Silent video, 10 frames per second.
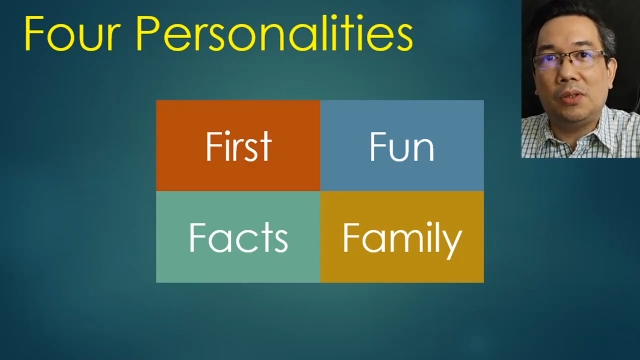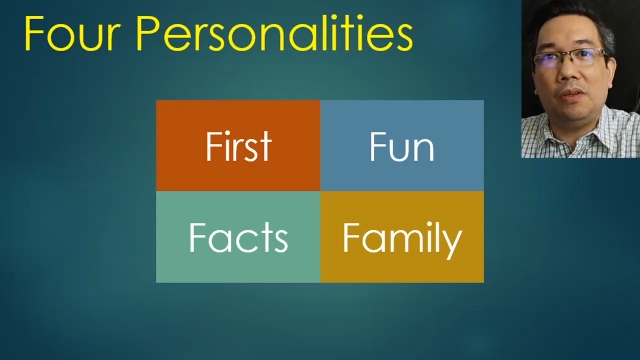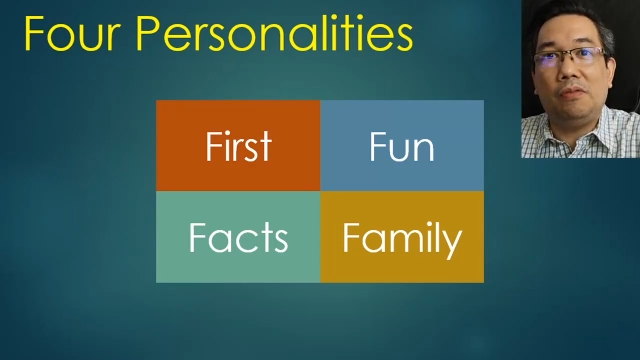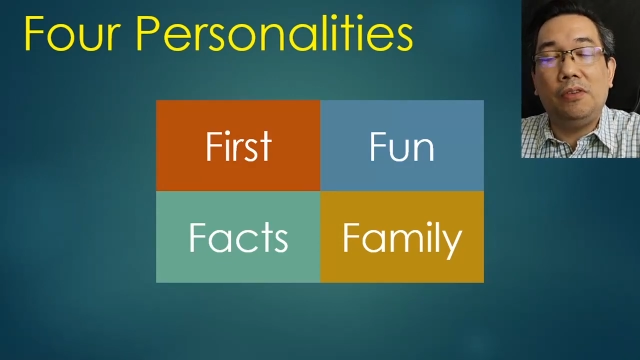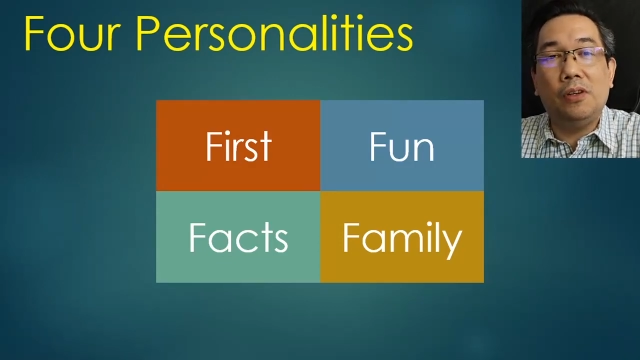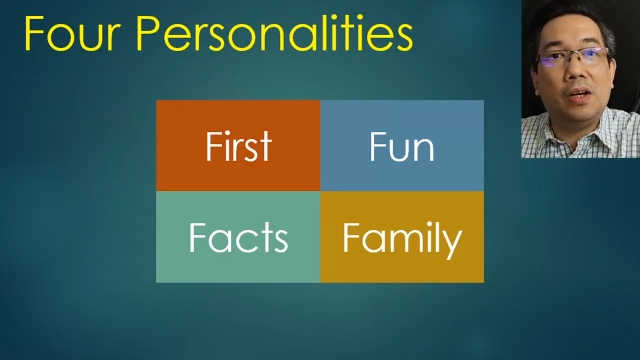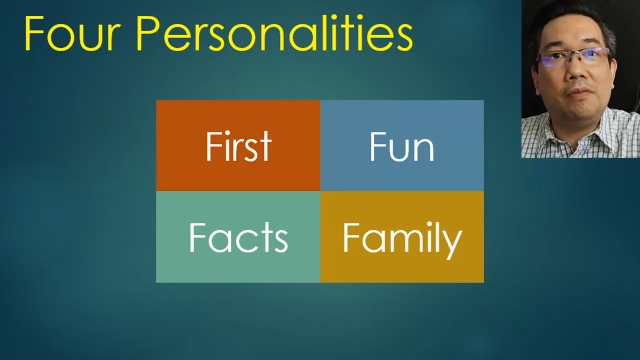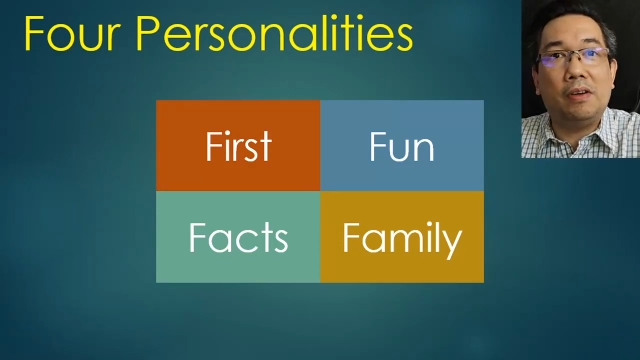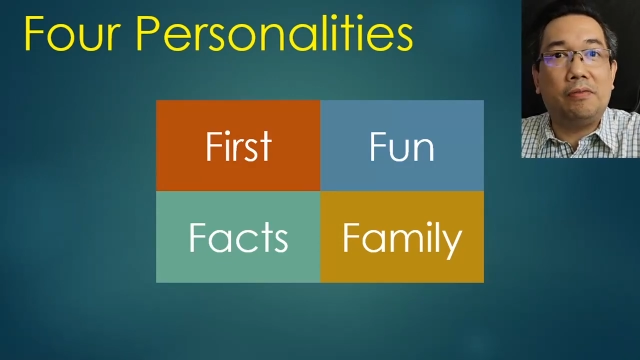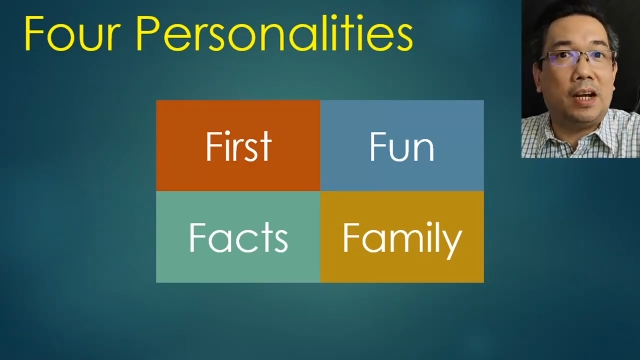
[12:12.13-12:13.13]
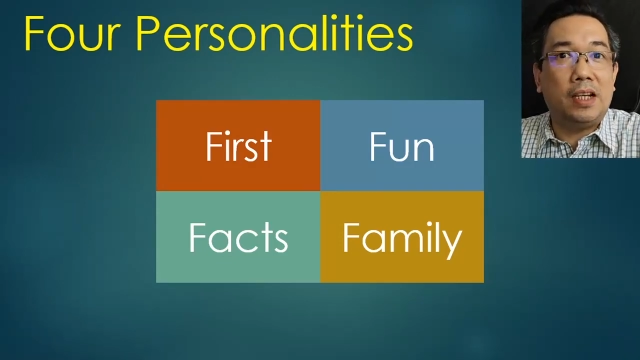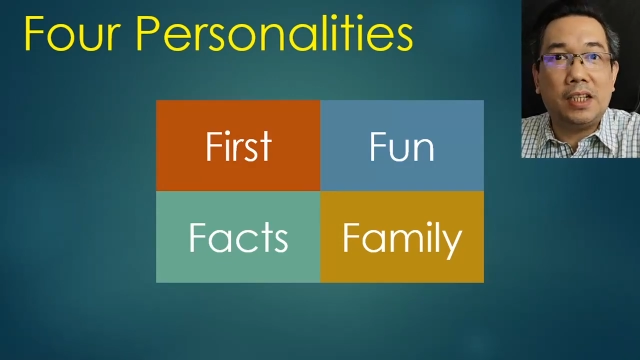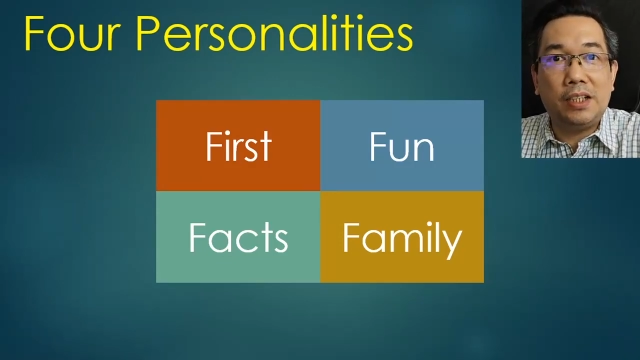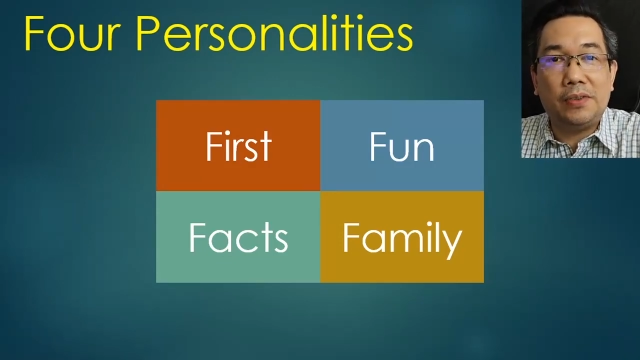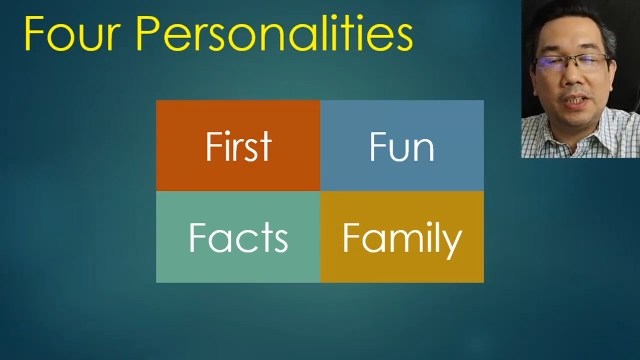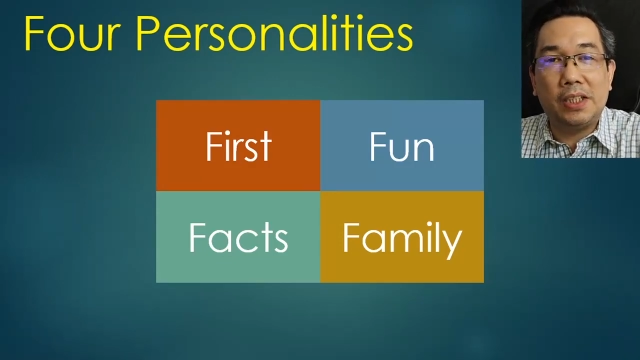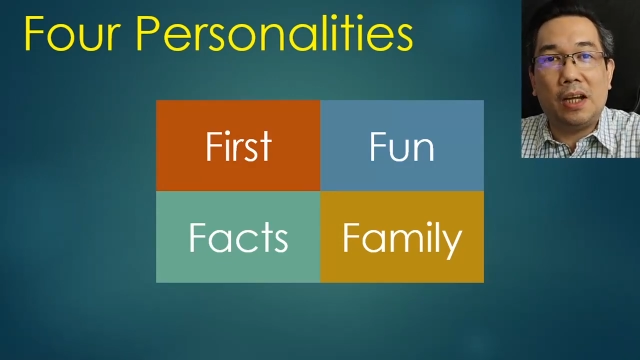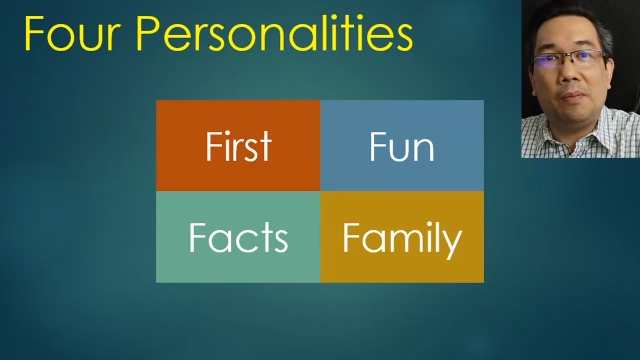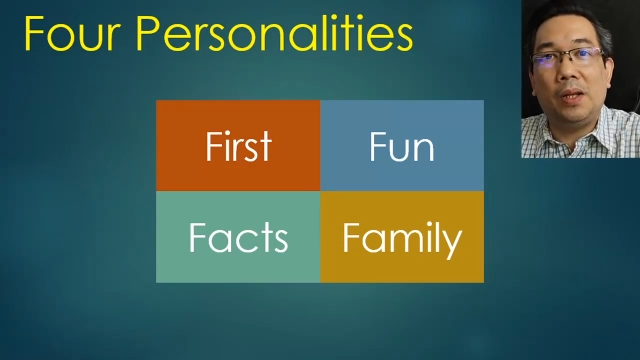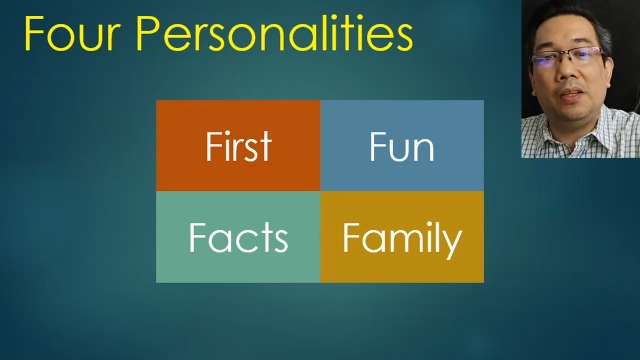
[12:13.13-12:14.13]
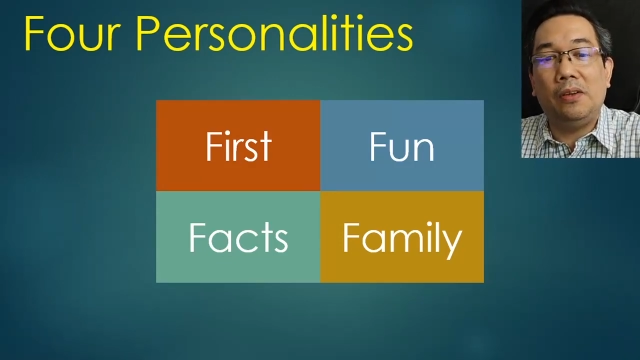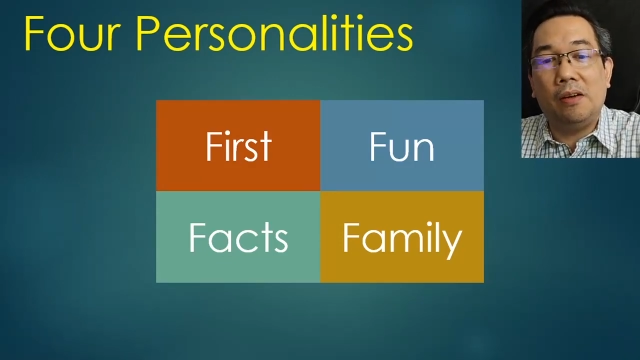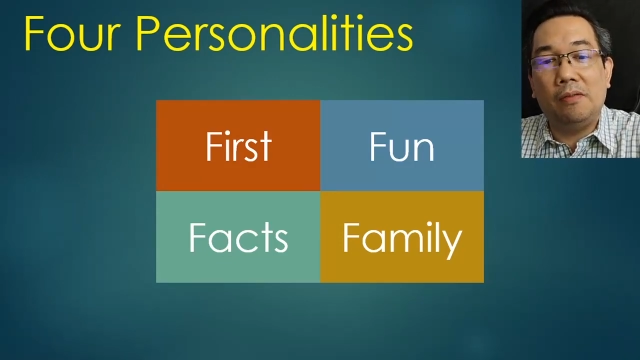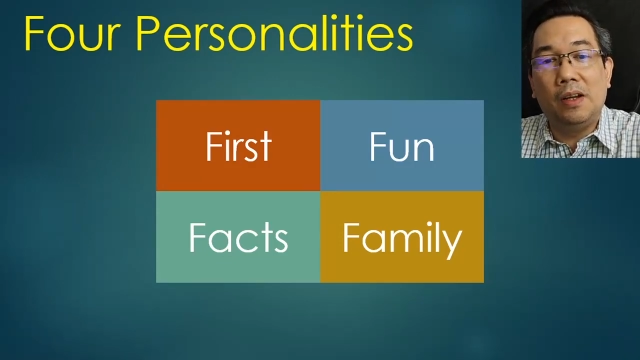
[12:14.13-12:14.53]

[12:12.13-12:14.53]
So if you have a franchise, for example, and you have